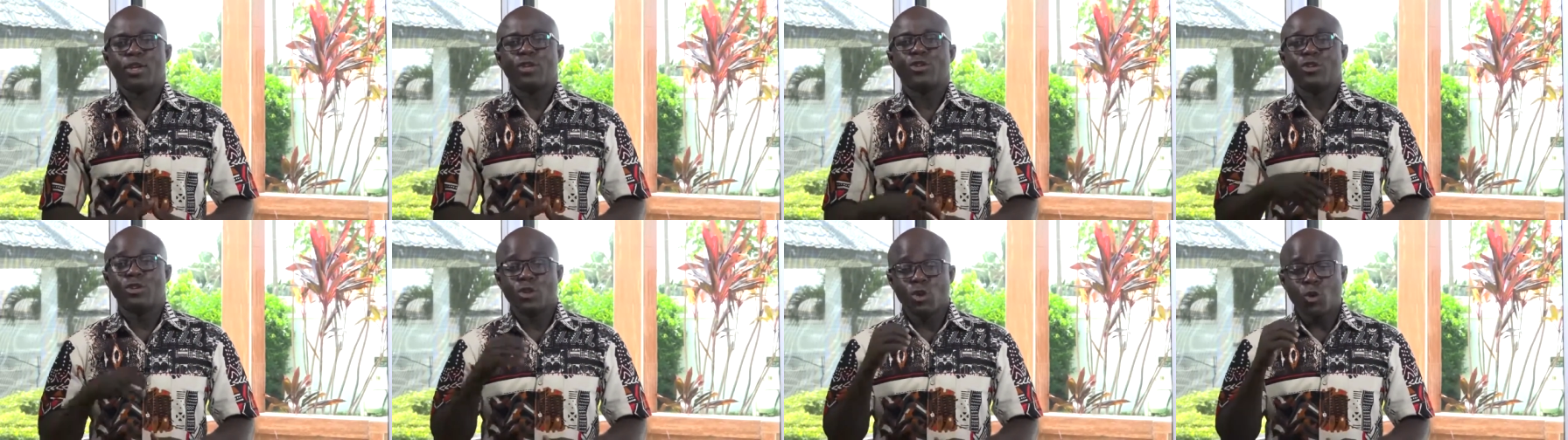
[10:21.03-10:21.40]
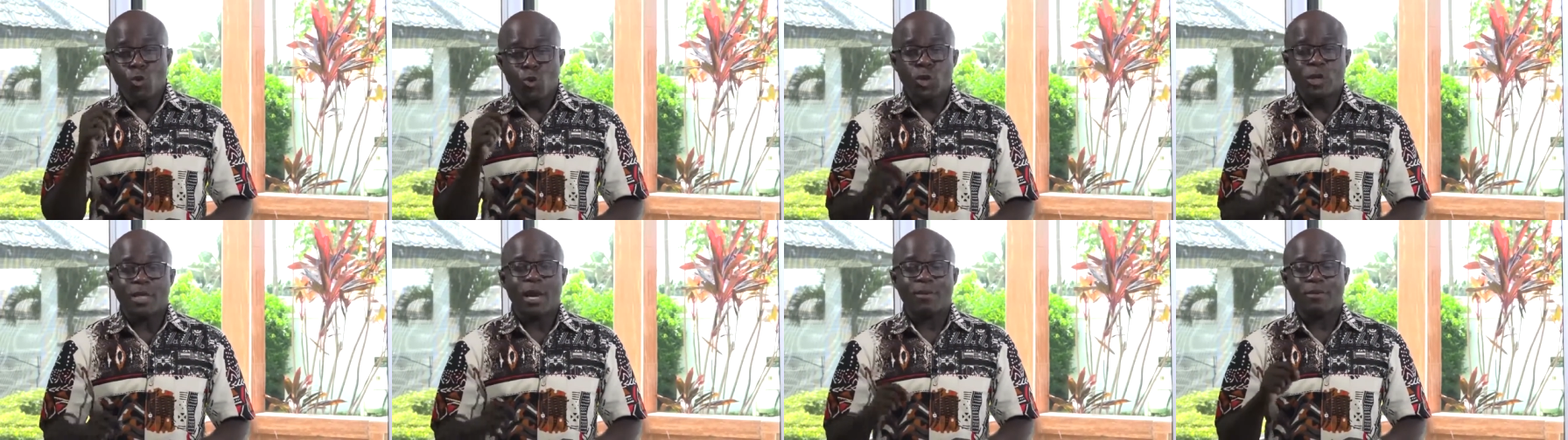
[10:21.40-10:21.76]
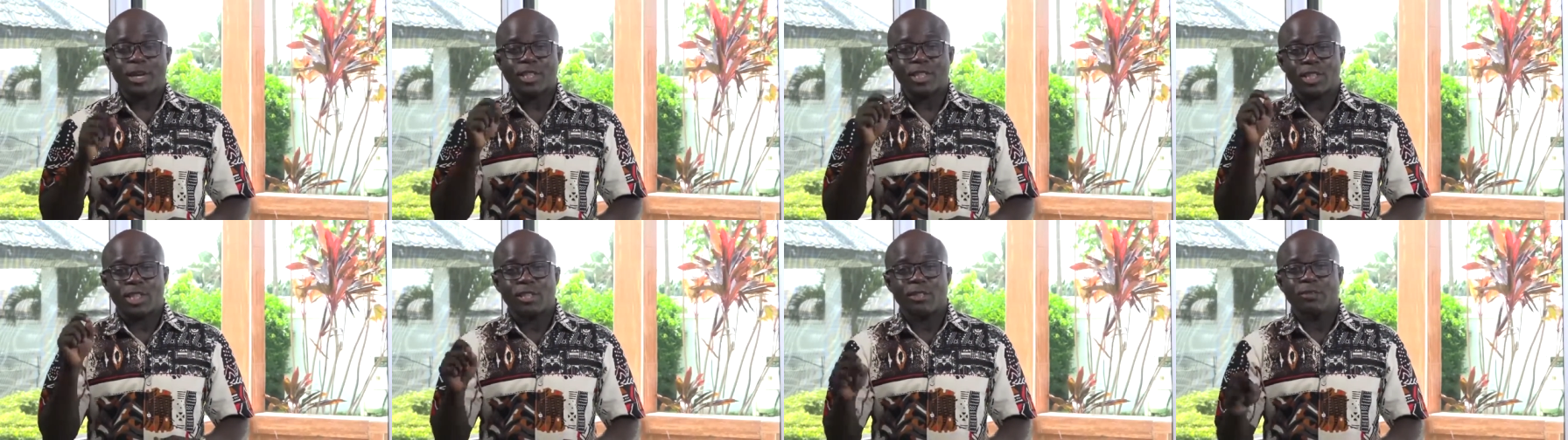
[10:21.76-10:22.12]
You would have
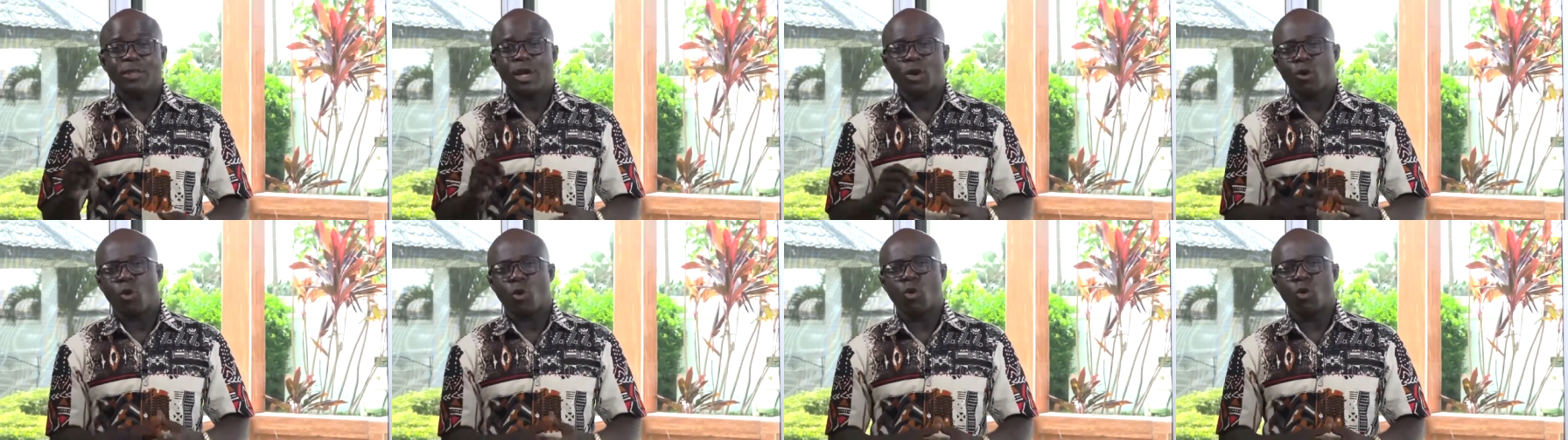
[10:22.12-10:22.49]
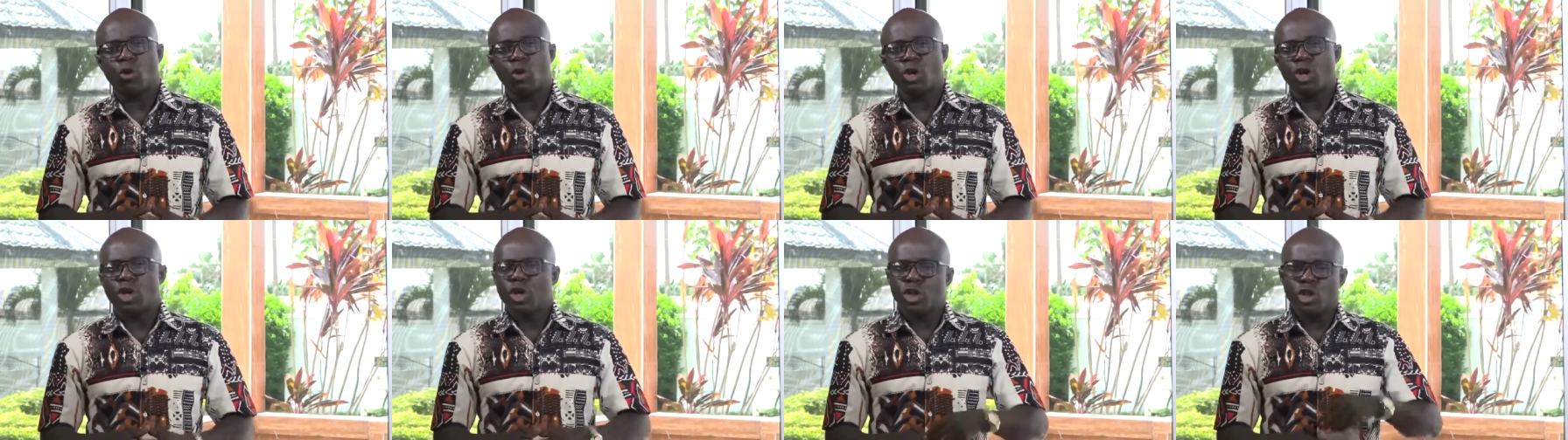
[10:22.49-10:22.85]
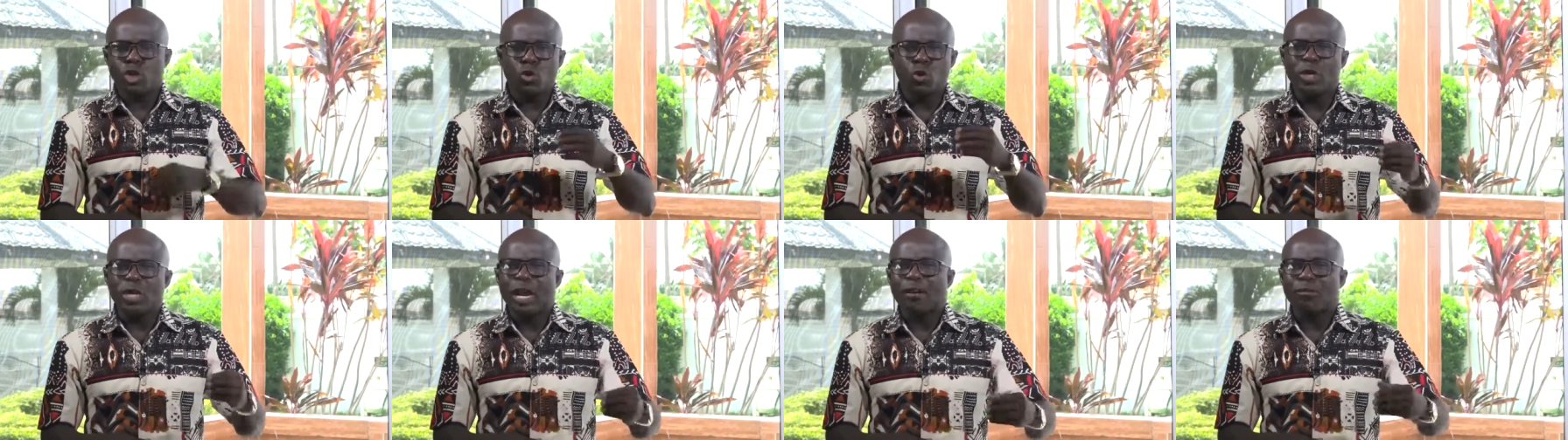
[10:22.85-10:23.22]
achieved the goal.
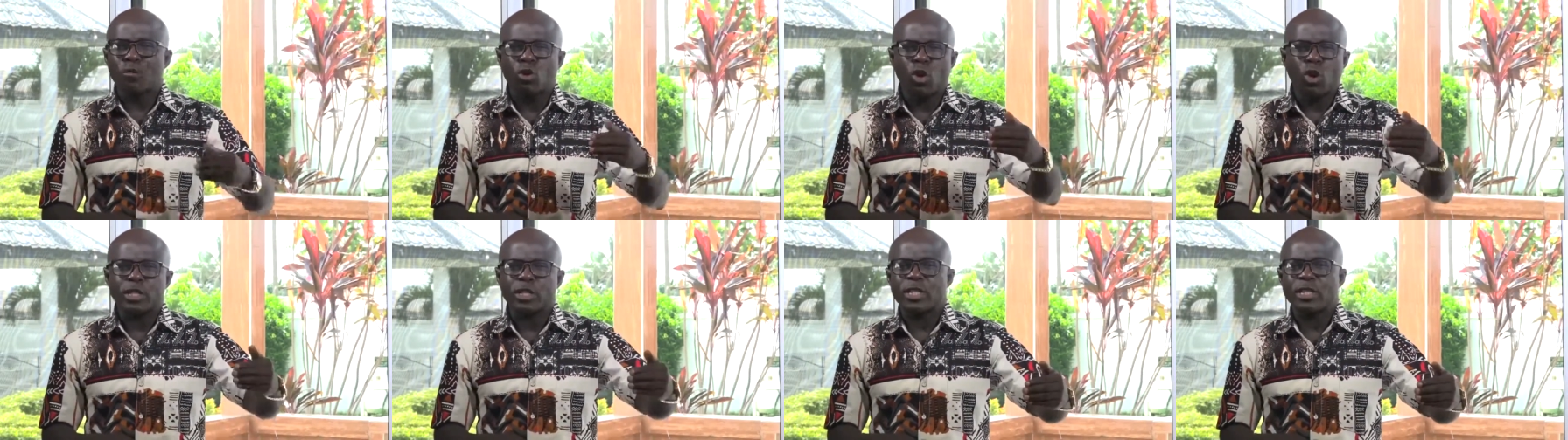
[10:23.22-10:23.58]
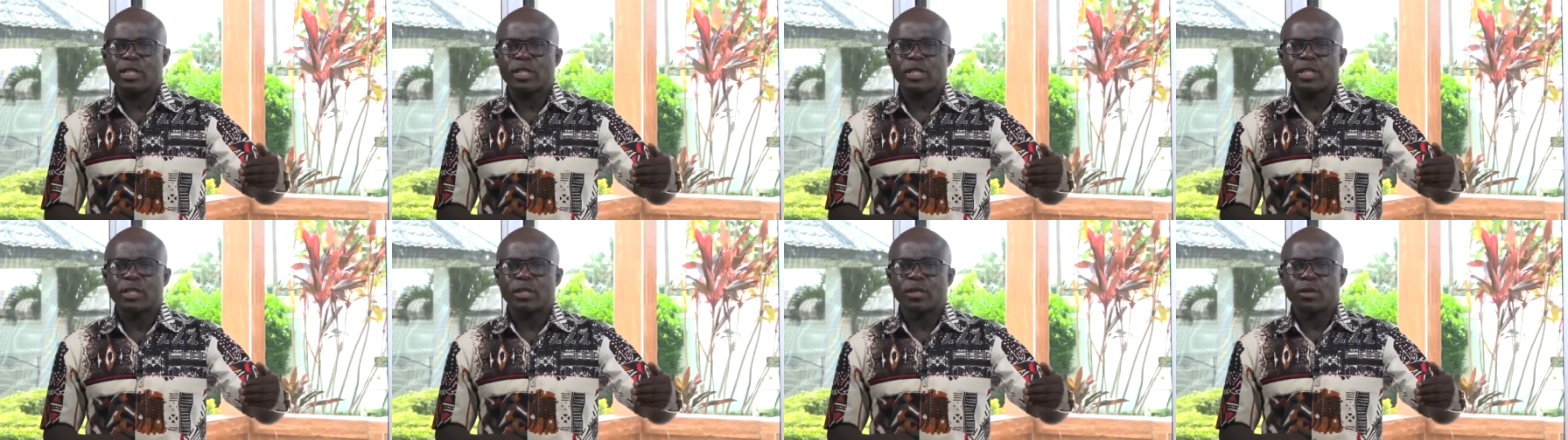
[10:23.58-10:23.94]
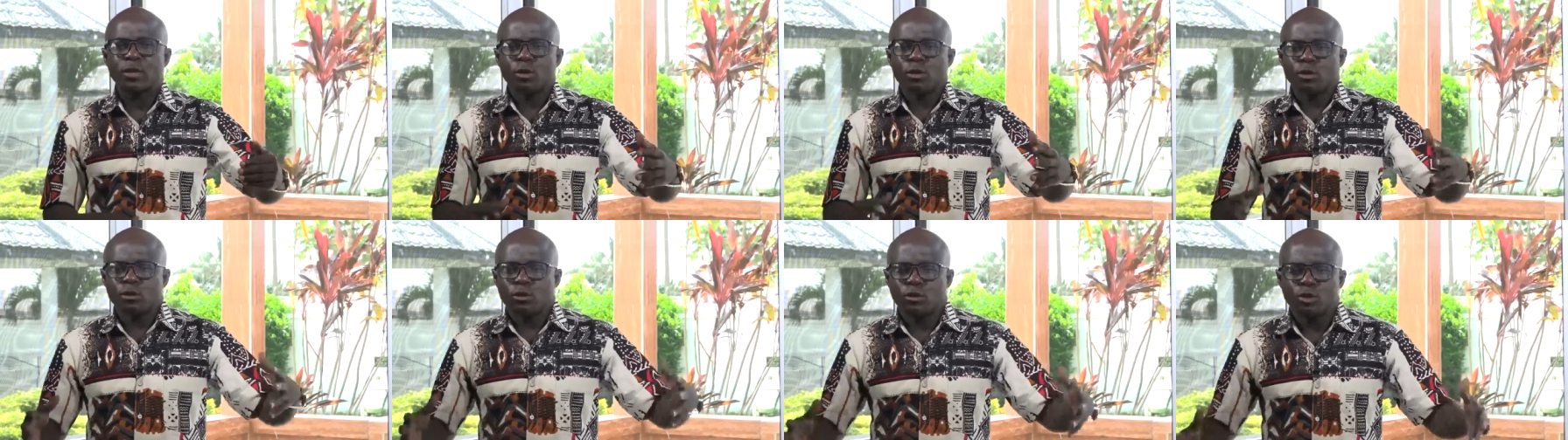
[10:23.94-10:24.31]
You would have gotten
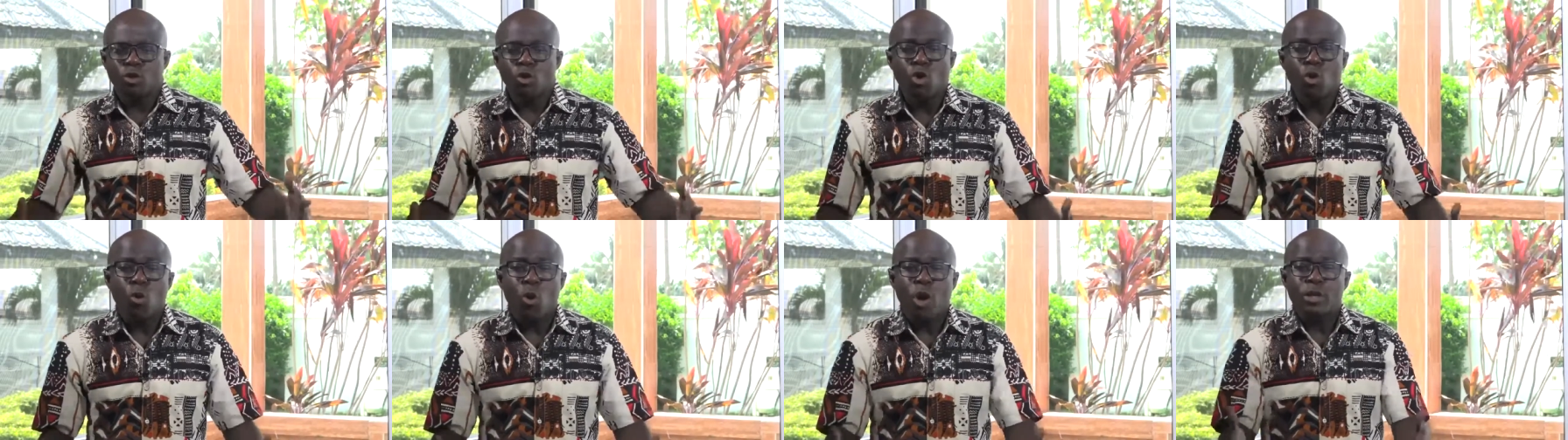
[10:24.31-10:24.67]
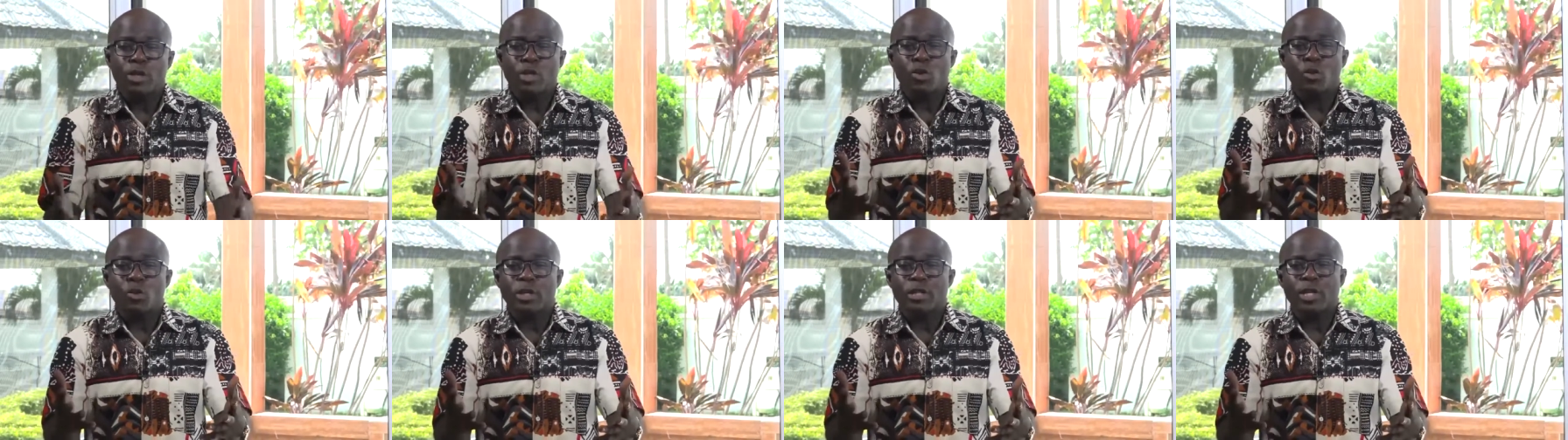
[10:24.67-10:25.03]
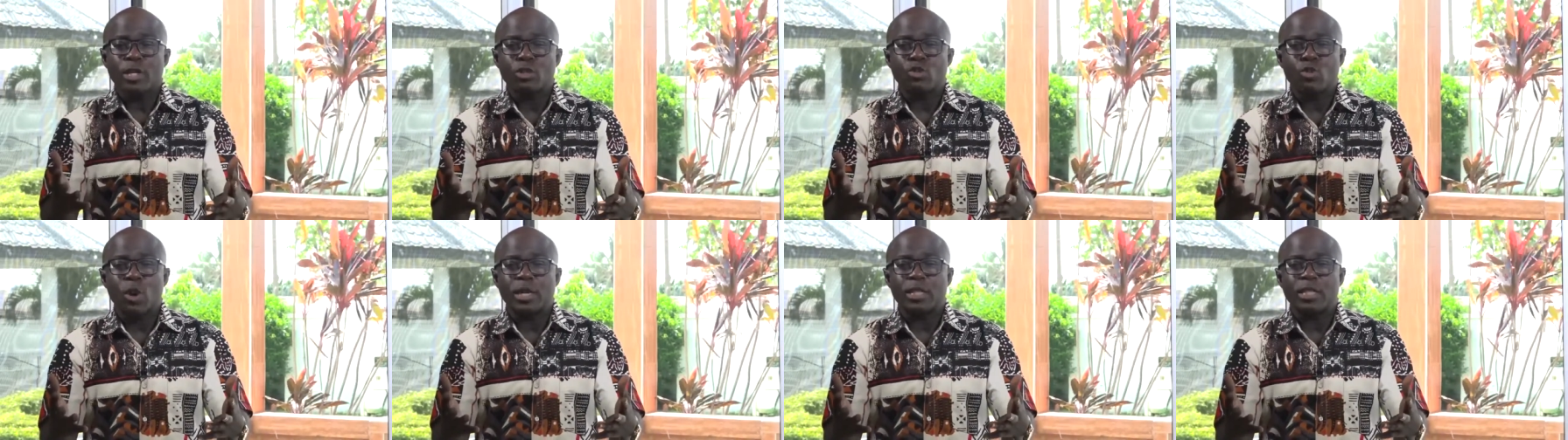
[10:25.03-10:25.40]
through what you
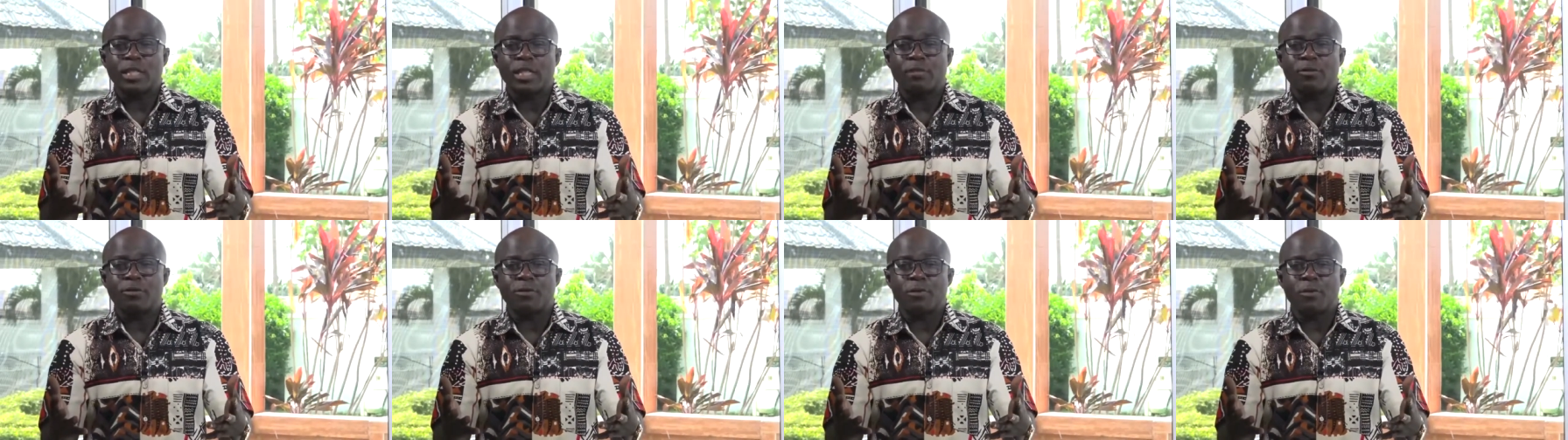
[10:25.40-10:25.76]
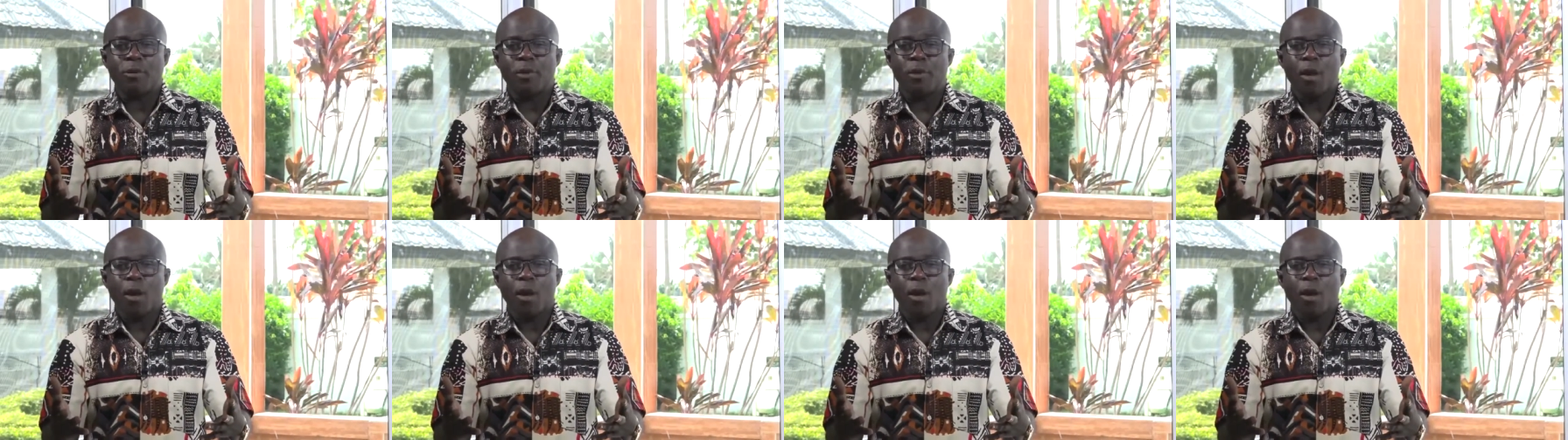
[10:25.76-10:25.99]
wanted to achieve,